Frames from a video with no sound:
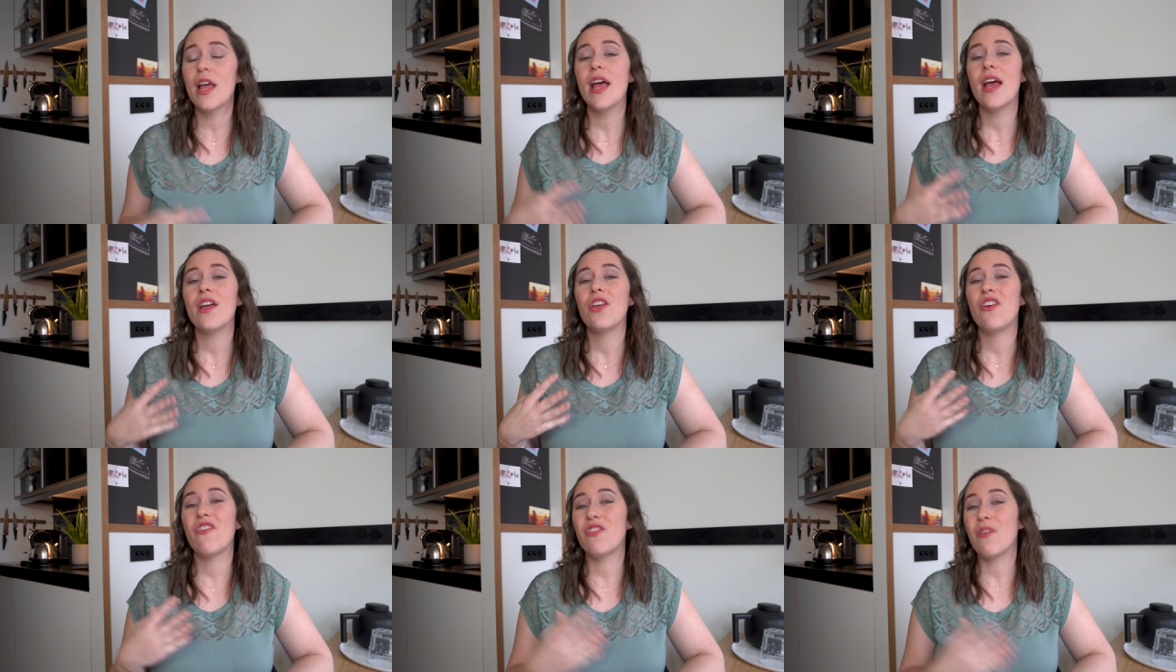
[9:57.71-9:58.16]

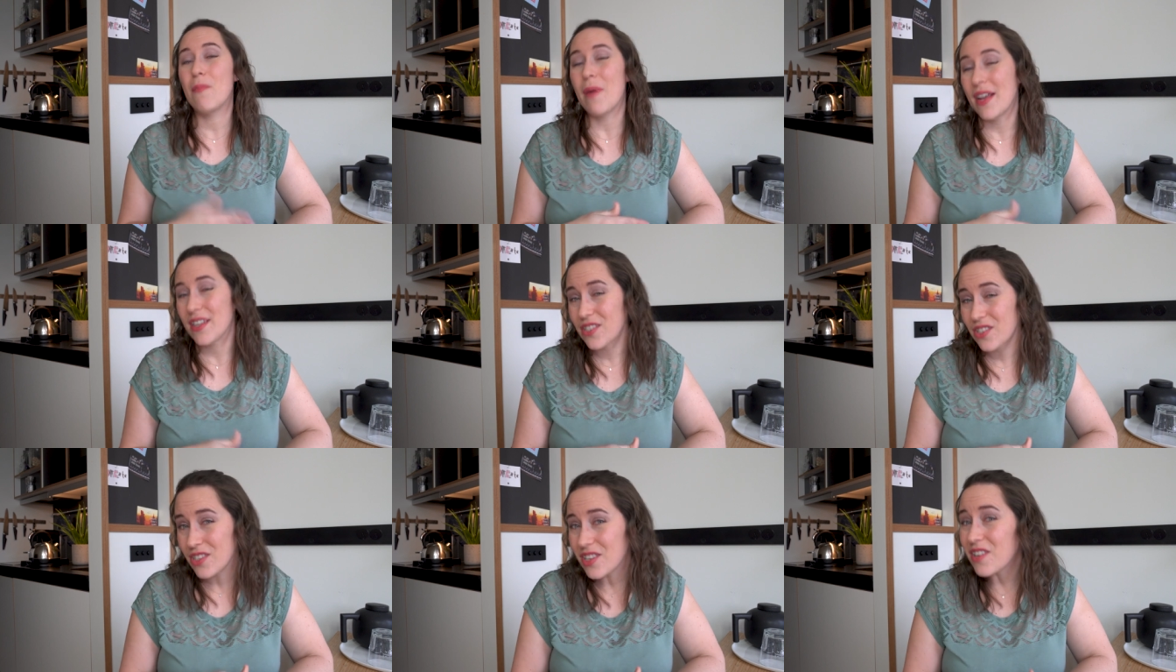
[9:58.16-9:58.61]
you have the
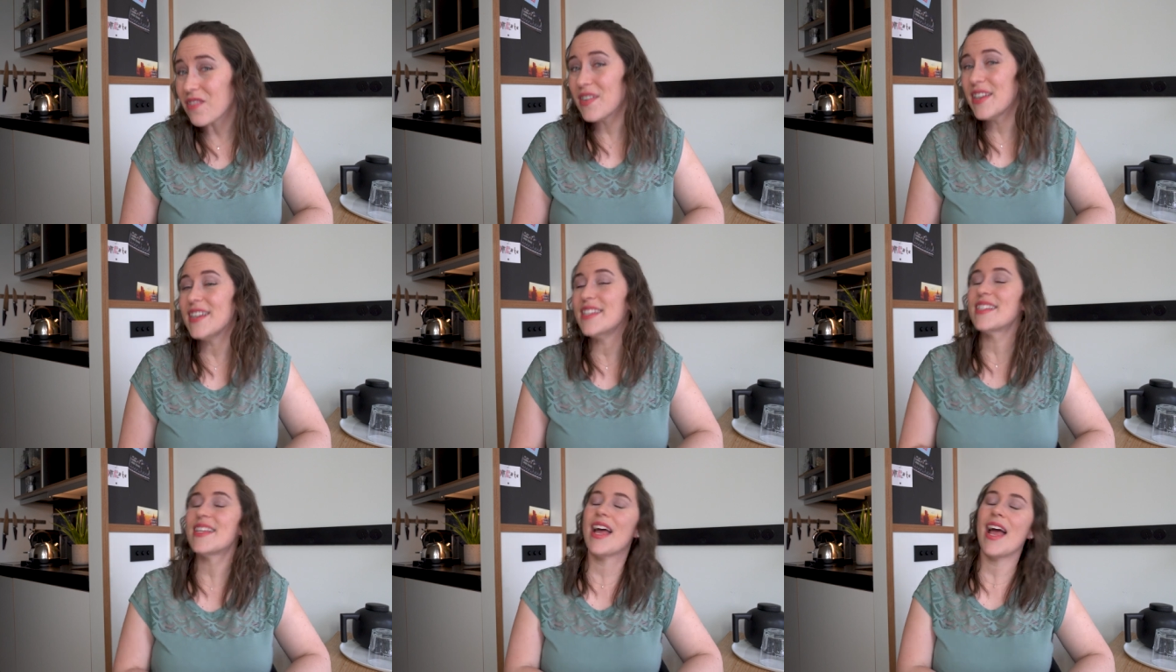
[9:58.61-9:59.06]
best
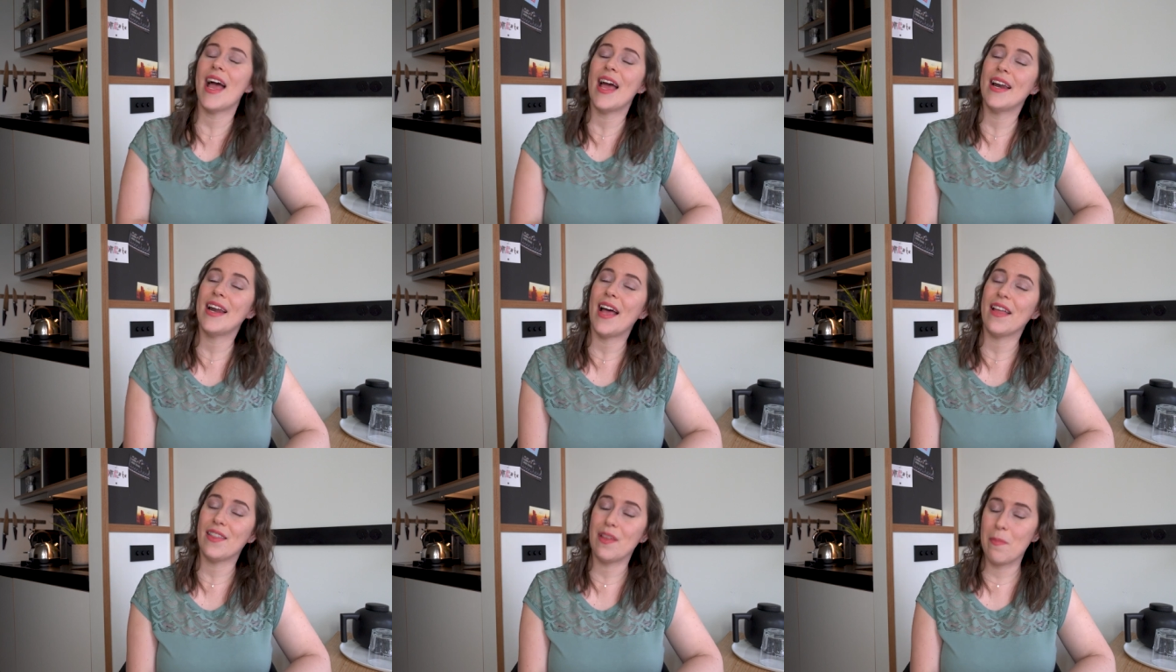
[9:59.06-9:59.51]
service
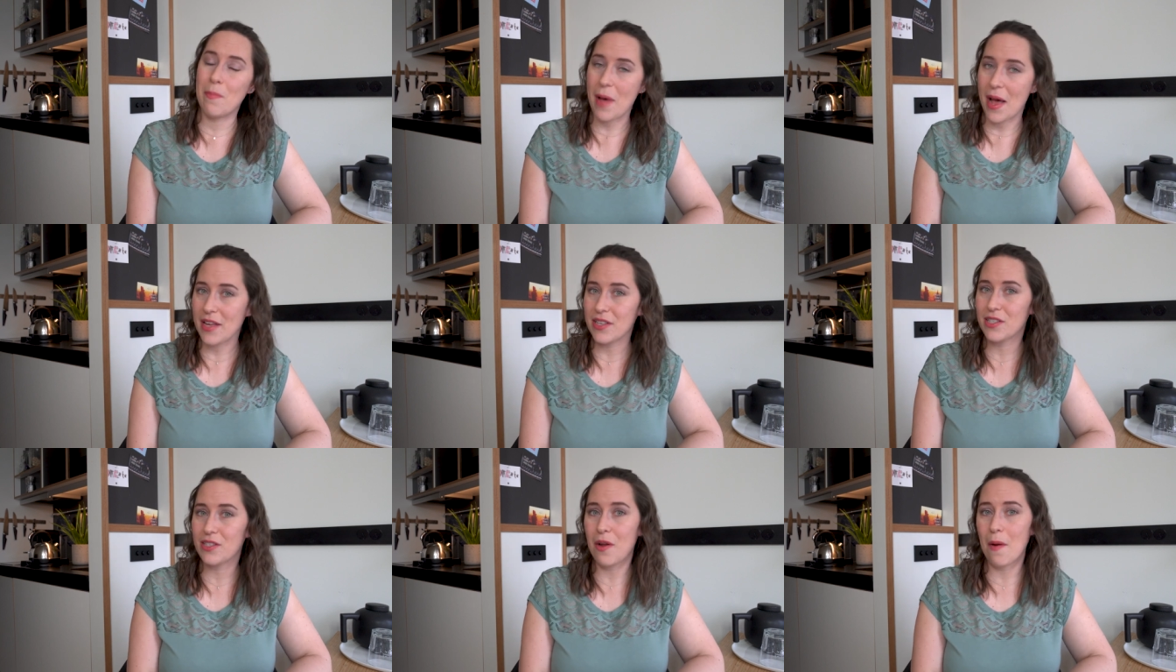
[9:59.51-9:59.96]
and at the
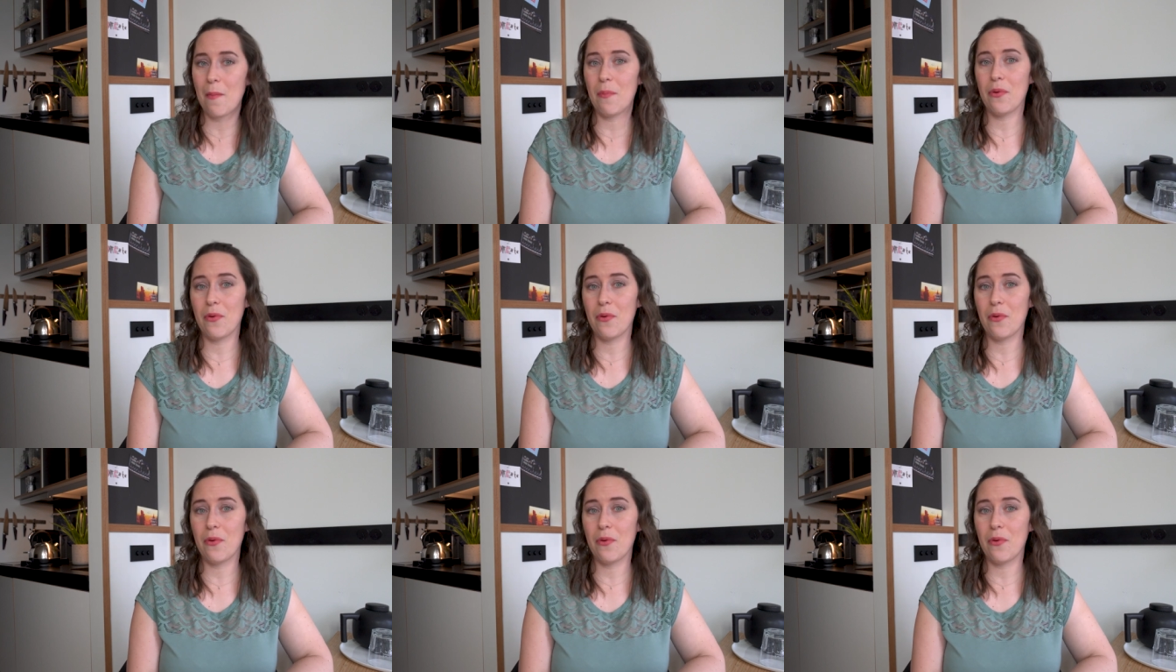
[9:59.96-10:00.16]
best